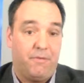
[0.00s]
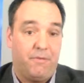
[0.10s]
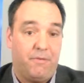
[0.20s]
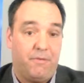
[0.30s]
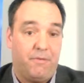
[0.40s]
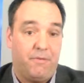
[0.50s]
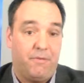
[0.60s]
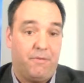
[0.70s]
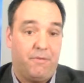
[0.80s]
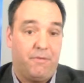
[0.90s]
people.
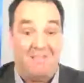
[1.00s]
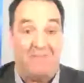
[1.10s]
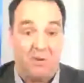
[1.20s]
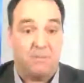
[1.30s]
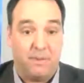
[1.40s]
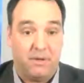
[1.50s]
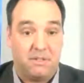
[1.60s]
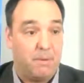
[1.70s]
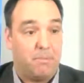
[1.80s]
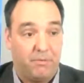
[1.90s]
It's something I've never
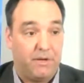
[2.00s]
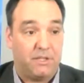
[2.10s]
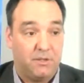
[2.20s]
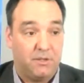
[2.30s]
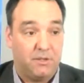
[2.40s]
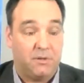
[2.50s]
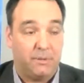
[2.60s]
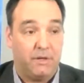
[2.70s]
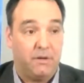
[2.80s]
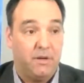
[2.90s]
experienced in my professional
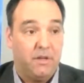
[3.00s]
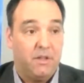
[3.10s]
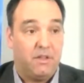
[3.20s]
career,